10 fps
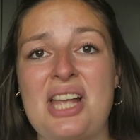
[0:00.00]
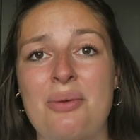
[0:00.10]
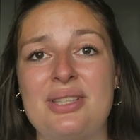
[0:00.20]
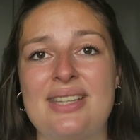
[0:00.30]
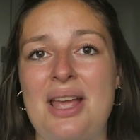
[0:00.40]
I
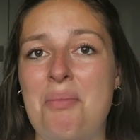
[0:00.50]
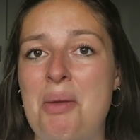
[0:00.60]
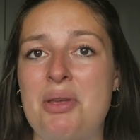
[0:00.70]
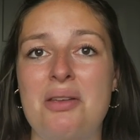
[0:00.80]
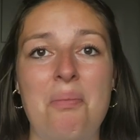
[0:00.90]
would say
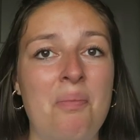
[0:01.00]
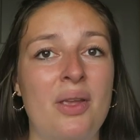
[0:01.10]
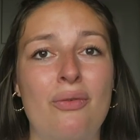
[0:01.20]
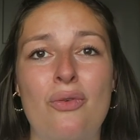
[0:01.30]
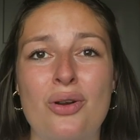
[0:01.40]
maybe
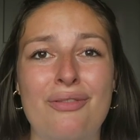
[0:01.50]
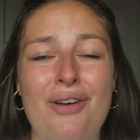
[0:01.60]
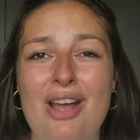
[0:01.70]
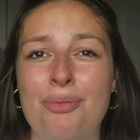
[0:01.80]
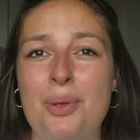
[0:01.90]
four to
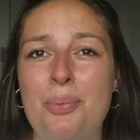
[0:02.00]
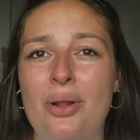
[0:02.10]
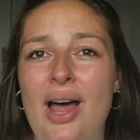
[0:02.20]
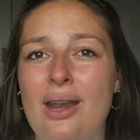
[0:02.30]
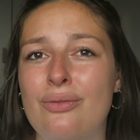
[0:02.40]
five
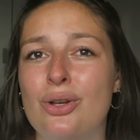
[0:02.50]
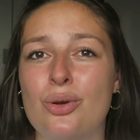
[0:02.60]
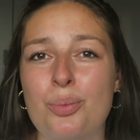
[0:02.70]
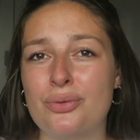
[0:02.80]
people out of the group